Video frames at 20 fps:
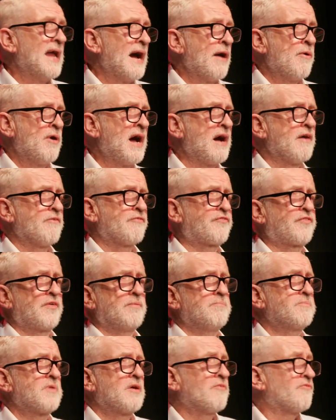now have
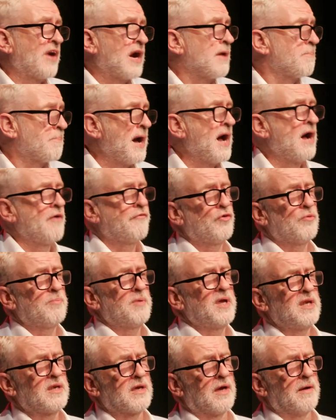very powerful
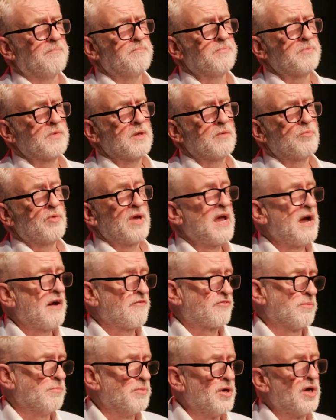media. We
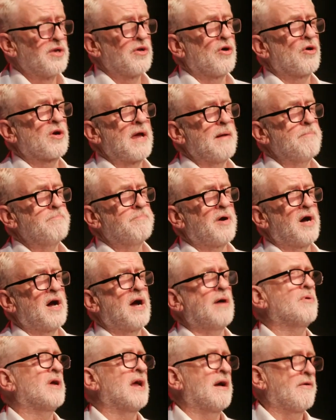have the Murdoch
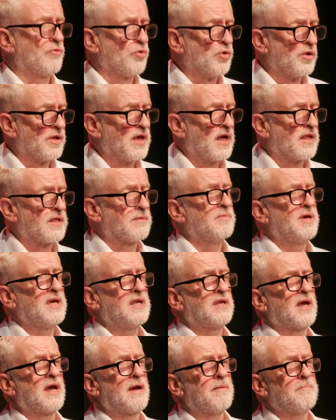empire, we have all the other
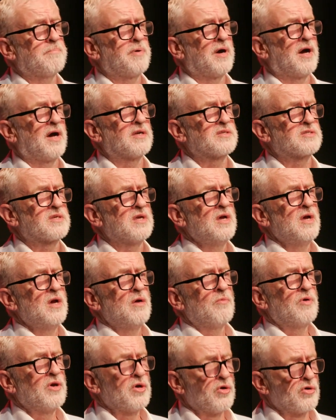media empires.
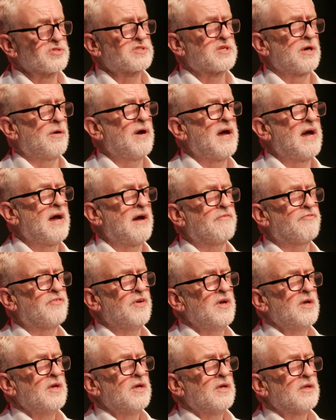We also have
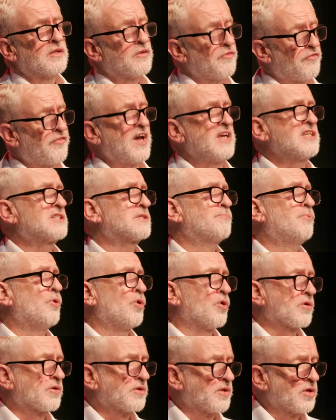the
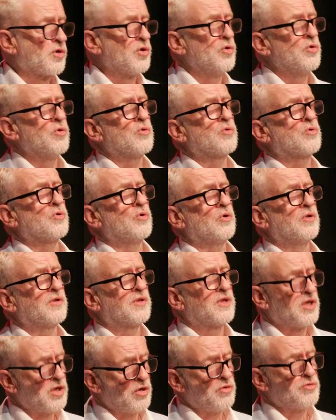Facebook, the Google,
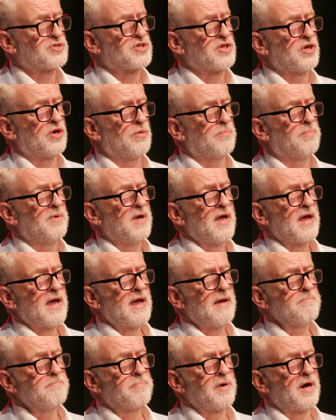the YouTube
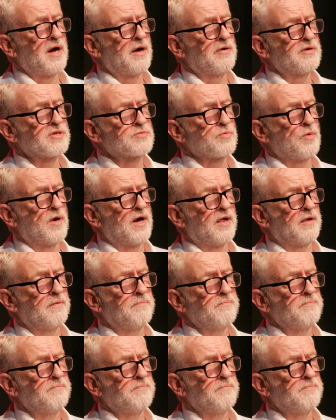empire as well.